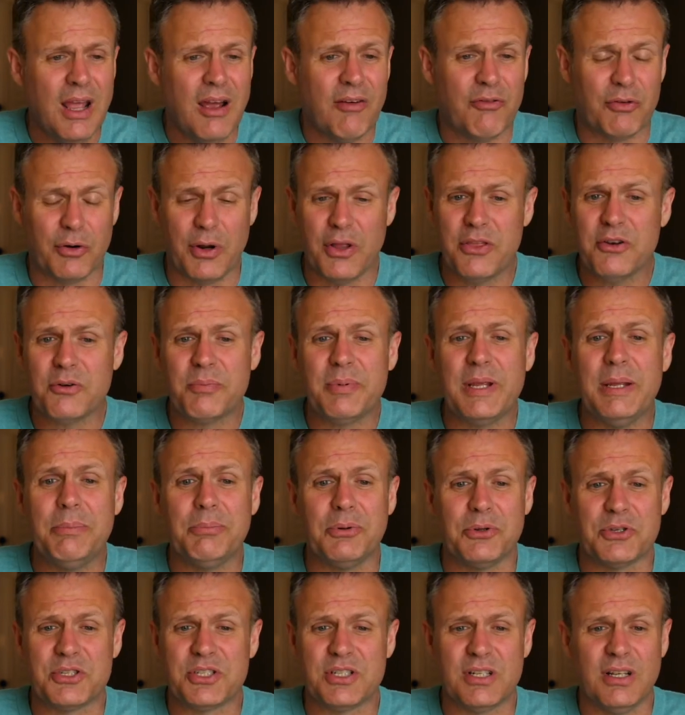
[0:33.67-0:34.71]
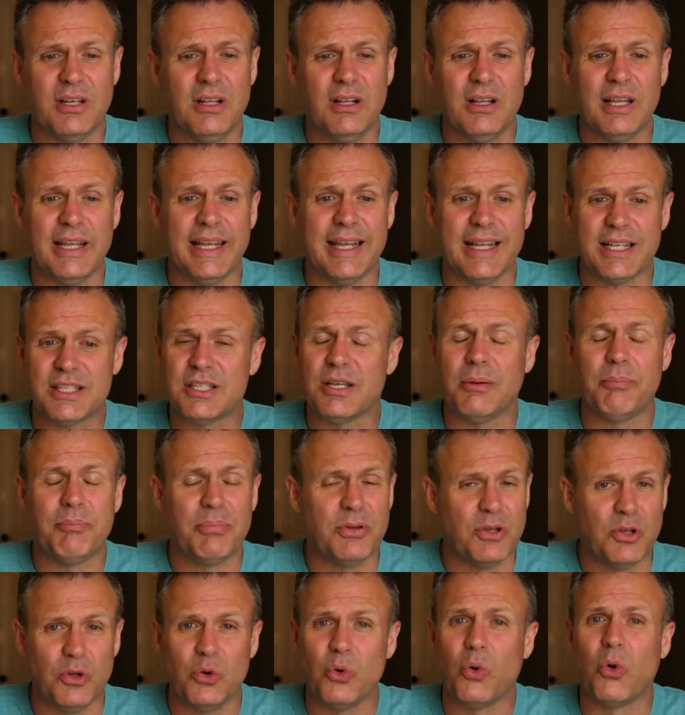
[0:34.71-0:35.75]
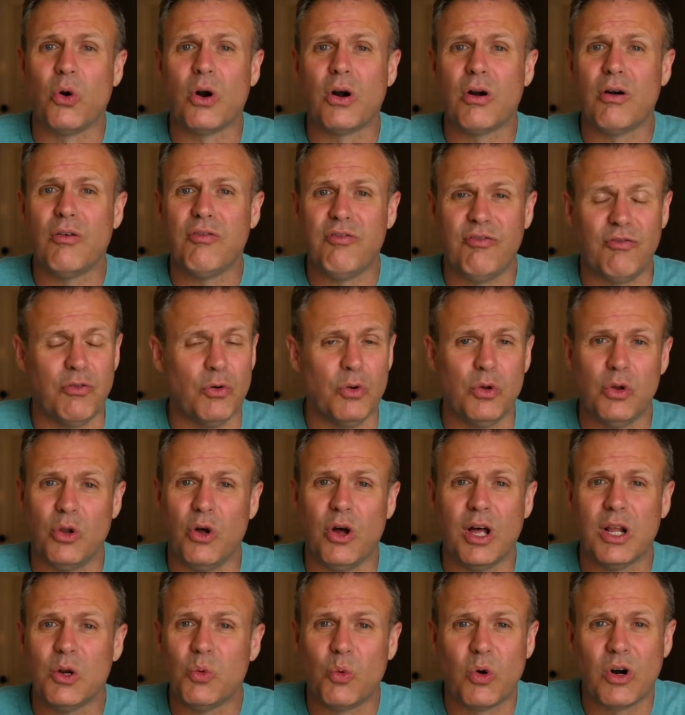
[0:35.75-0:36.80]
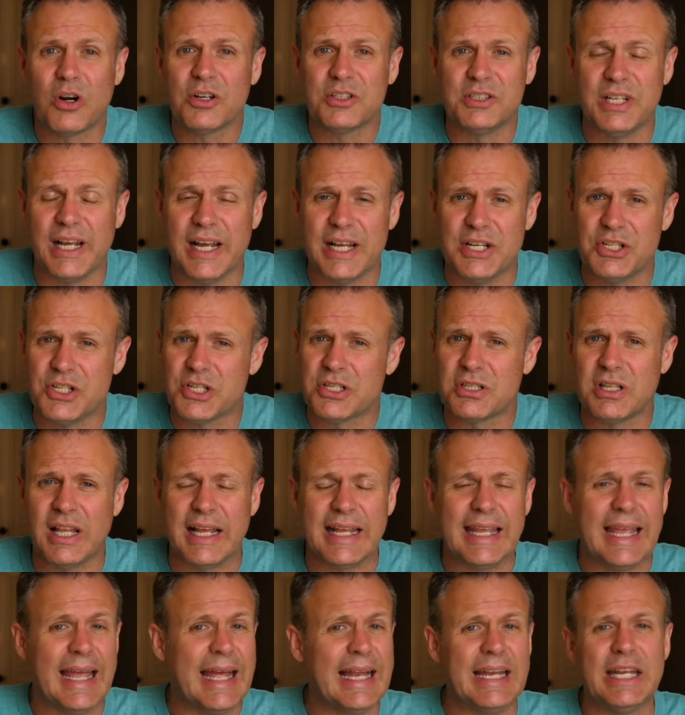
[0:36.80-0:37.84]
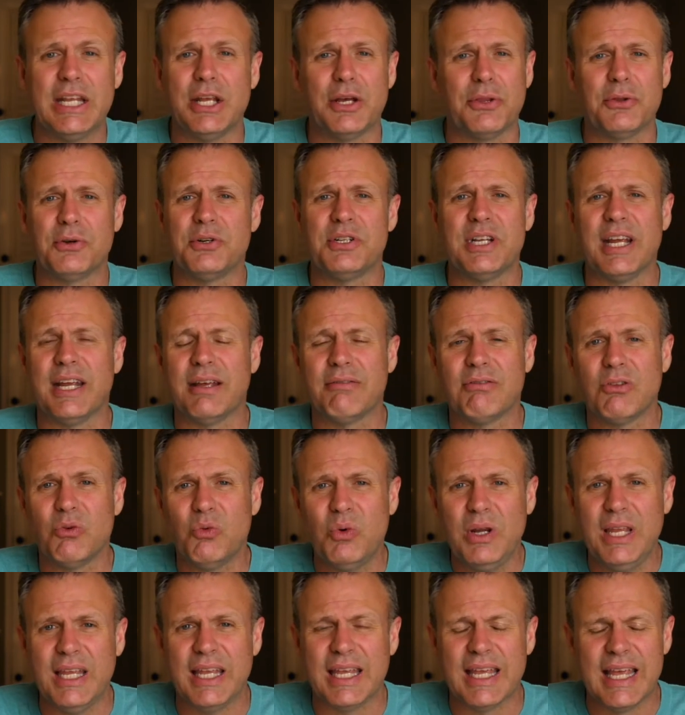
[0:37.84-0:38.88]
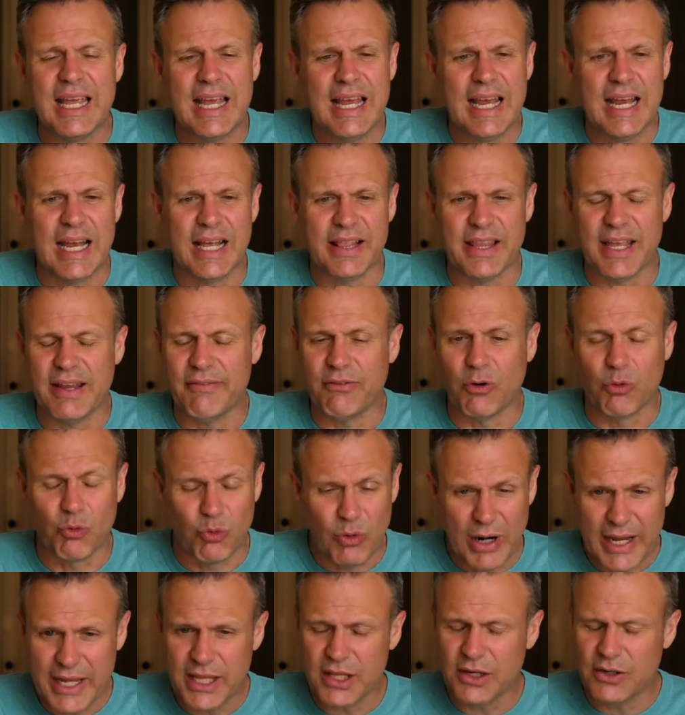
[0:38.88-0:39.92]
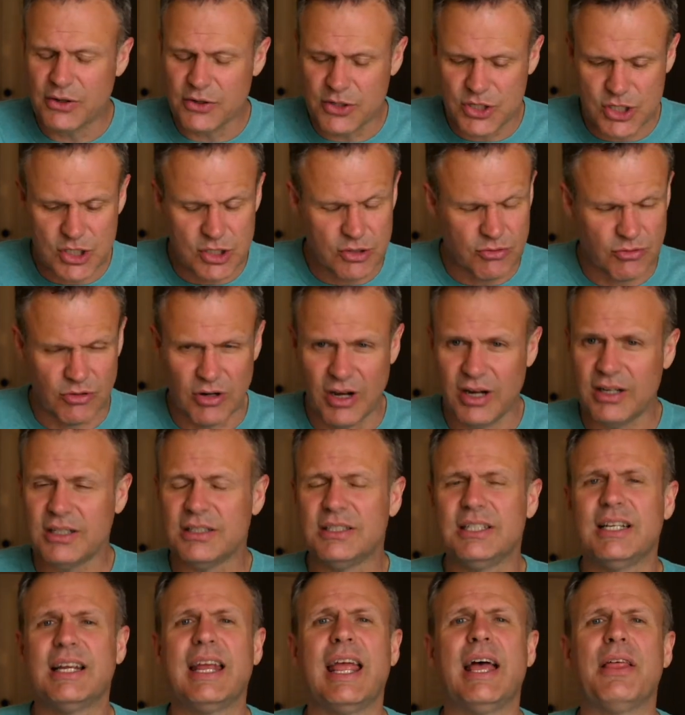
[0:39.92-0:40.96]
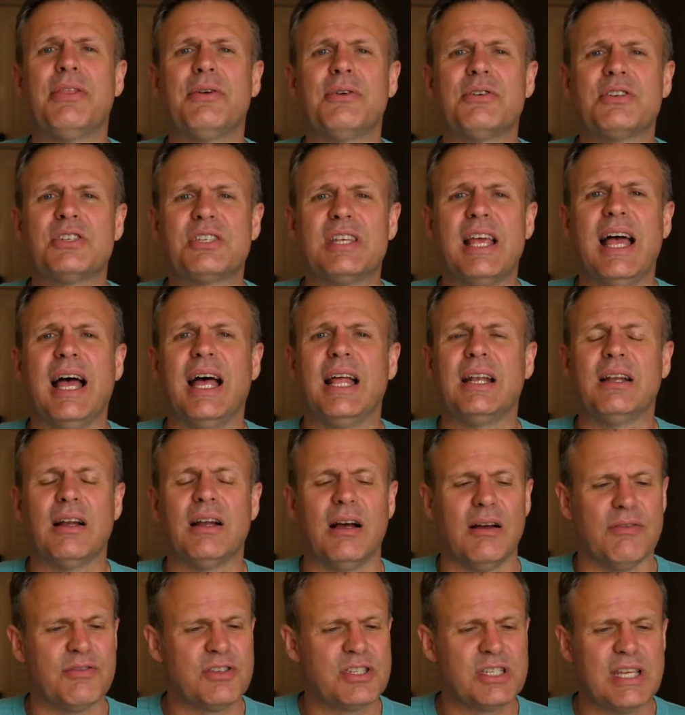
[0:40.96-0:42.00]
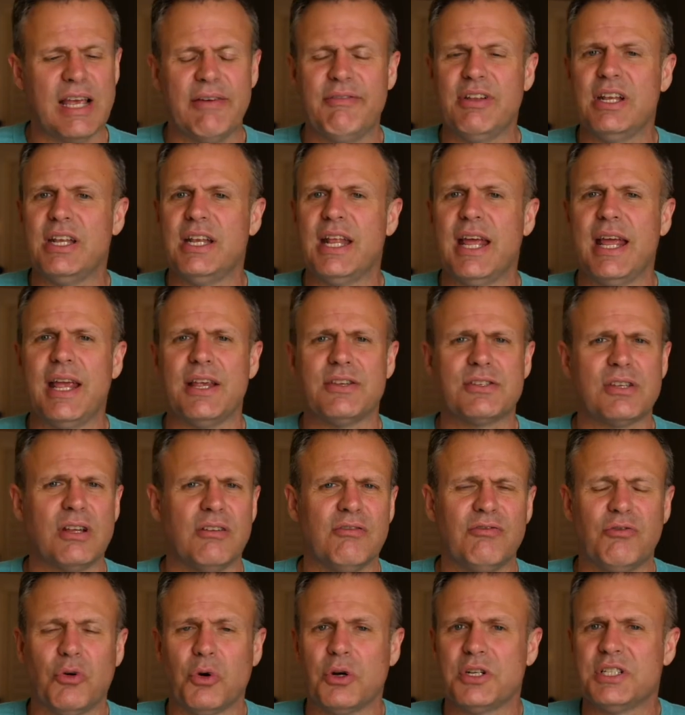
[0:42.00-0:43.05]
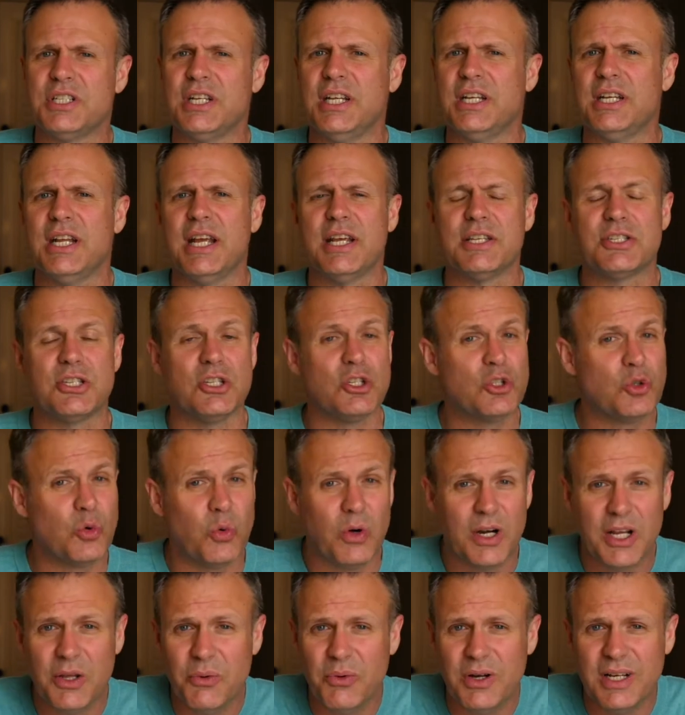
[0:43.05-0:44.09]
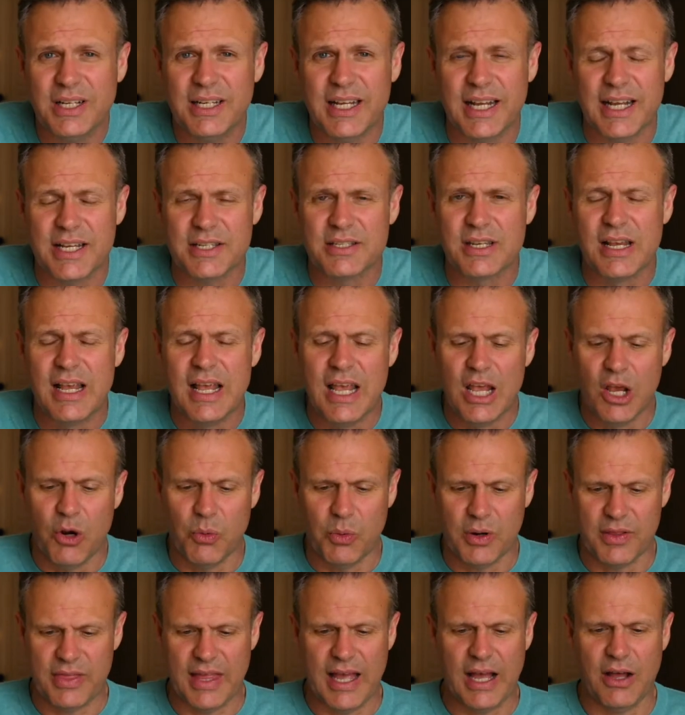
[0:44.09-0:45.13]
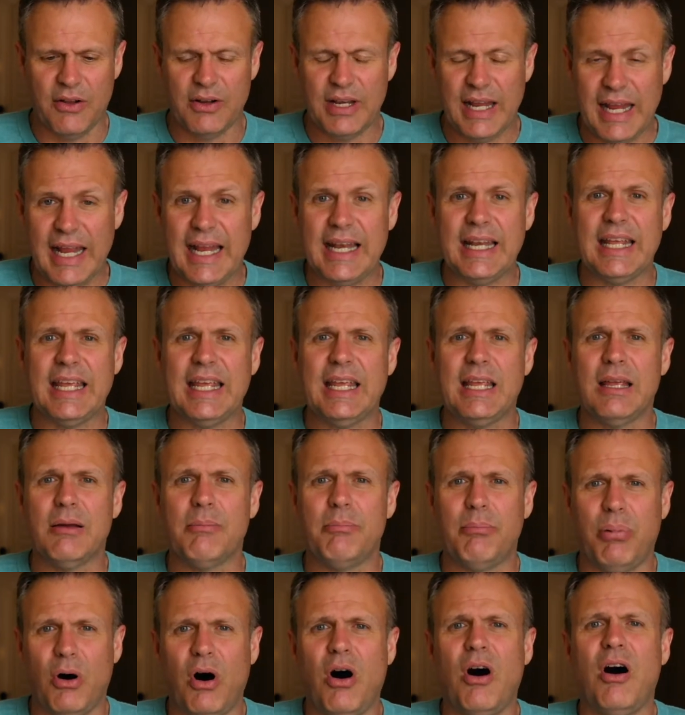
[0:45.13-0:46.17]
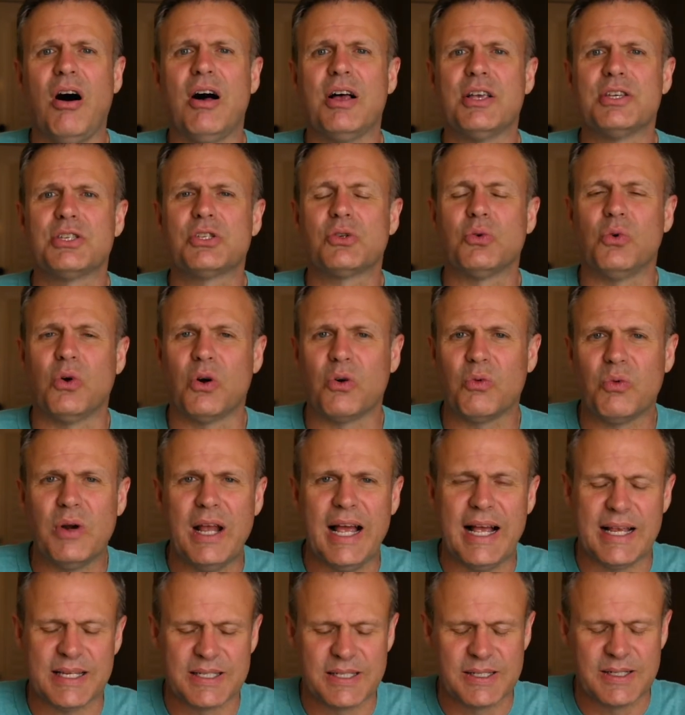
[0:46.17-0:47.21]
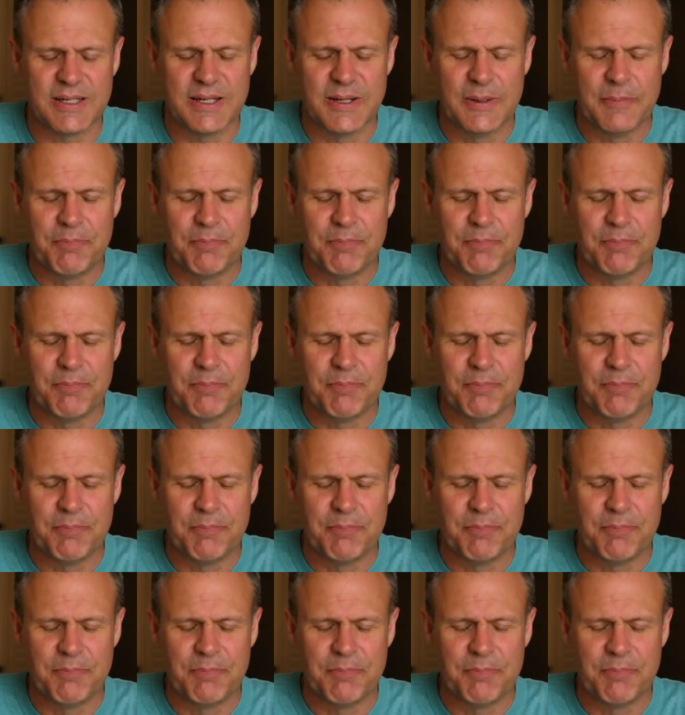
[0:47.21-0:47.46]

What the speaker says: For other people still, it's a pure, full-on work day, just like any other day of the week. And they have a regular strung together set of 7 days and 14 days and 21 days without any pause or rest.